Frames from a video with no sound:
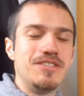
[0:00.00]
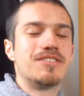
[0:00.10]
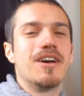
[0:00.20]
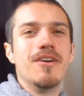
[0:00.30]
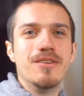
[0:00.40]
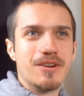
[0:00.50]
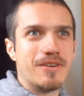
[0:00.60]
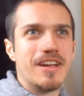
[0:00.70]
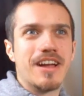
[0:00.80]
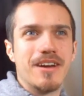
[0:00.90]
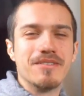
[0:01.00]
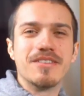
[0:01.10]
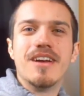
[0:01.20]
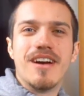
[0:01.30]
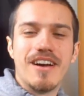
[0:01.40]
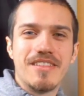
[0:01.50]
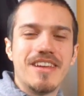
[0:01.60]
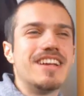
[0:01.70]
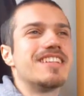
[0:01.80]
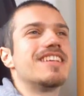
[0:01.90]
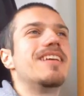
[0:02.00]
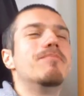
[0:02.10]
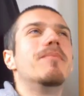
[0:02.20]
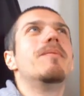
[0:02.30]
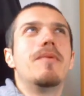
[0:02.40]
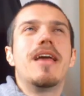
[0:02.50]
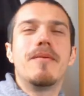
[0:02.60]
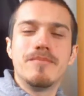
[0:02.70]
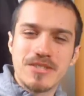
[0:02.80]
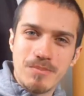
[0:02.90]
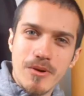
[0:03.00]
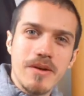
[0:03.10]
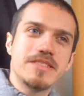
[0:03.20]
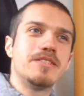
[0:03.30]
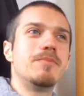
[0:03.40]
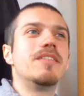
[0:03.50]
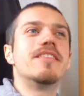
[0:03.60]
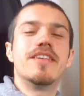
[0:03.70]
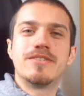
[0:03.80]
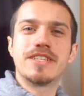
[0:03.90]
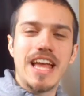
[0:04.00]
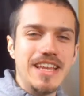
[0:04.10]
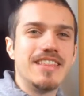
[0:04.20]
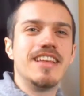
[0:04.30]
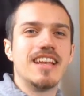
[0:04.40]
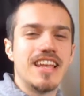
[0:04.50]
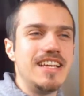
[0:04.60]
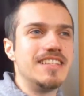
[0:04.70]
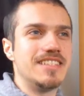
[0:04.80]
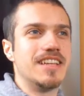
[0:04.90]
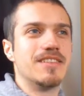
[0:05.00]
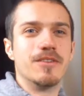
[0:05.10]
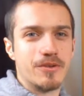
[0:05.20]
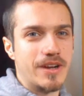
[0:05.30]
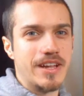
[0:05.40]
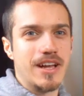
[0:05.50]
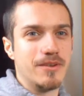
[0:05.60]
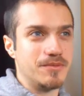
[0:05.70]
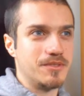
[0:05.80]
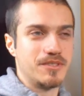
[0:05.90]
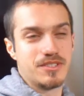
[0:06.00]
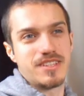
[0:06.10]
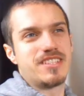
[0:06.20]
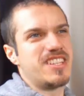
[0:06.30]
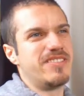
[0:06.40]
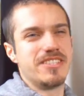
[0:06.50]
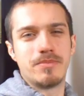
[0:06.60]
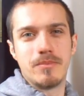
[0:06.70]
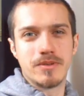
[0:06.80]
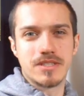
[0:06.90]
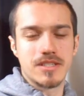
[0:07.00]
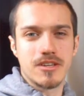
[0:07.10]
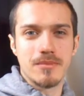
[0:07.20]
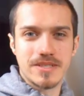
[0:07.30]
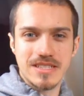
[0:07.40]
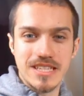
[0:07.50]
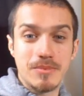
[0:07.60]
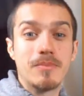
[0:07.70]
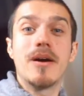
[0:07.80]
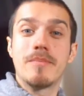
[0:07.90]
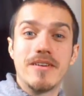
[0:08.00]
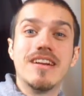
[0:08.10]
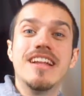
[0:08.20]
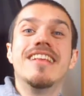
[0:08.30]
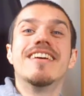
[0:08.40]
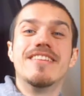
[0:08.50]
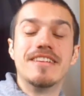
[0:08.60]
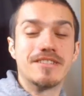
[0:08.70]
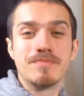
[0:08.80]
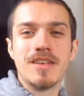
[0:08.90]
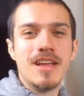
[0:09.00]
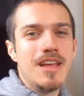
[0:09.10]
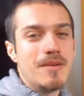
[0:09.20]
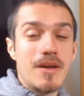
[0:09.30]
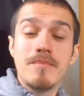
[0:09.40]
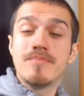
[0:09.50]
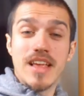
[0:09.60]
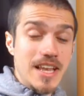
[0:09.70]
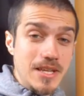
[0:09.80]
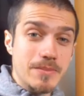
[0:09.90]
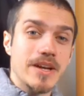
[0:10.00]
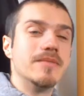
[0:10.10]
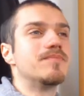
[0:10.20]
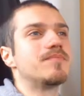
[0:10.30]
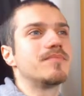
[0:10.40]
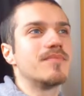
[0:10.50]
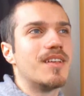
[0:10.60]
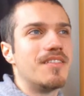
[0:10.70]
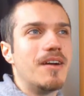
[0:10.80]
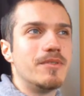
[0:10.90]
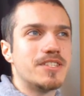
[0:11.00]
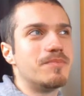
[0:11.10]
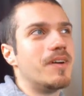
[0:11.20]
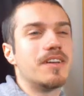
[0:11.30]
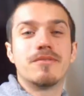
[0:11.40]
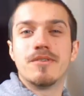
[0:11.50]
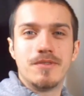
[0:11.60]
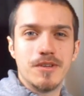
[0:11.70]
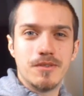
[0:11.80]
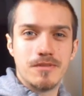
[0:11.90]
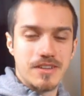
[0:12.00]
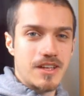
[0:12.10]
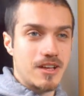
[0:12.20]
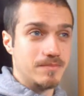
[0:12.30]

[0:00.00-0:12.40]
own a greyhound, it surprises me that there is anything lazier than a greyhound because they generally spend most of their time asleep. But apparently there is. But anyway, that was my review of